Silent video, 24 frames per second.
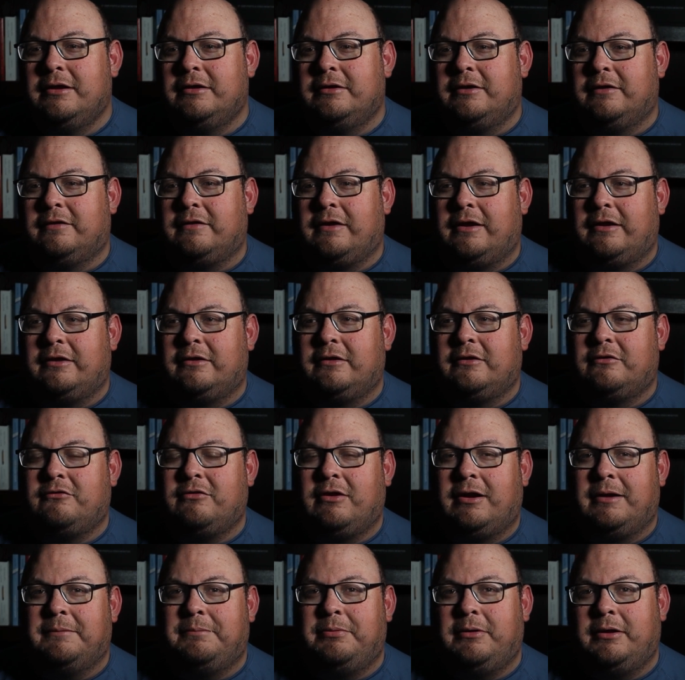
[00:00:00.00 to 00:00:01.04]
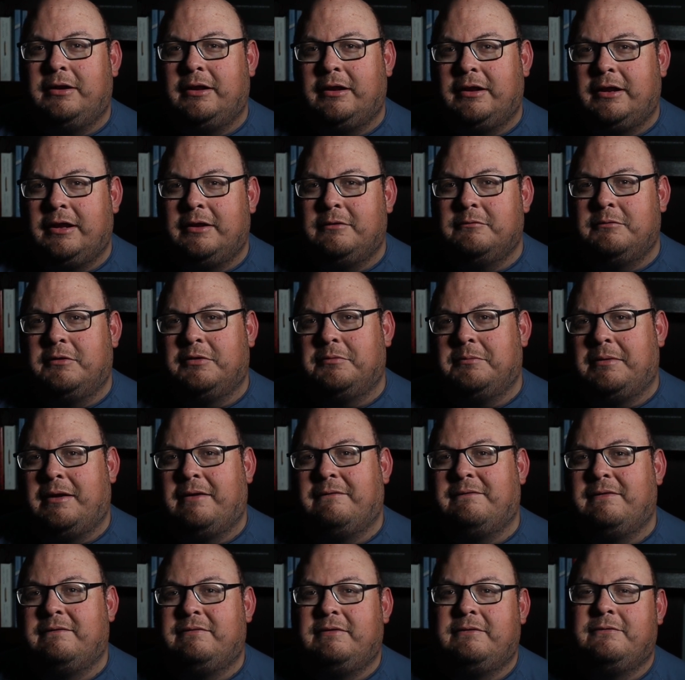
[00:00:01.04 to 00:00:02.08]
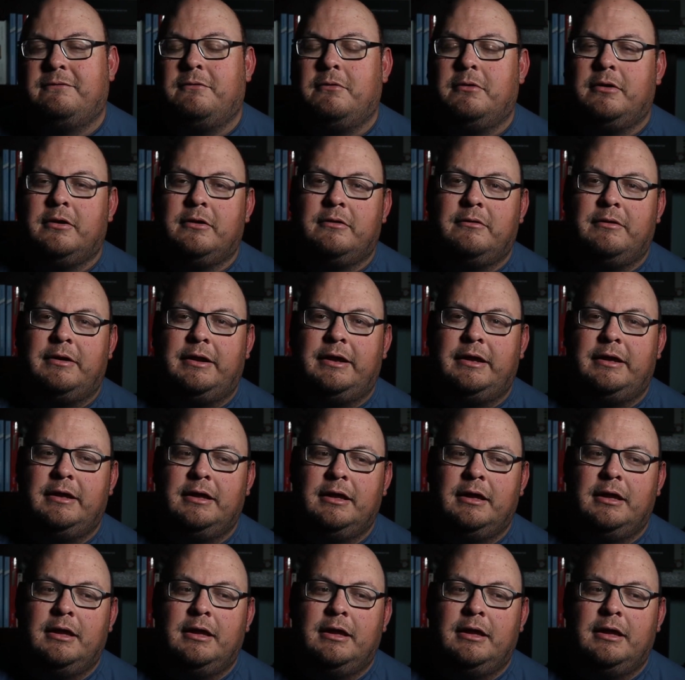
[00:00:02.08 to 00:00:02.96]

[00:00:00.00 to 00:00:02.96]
Decided to try to put it in with my 54 degree,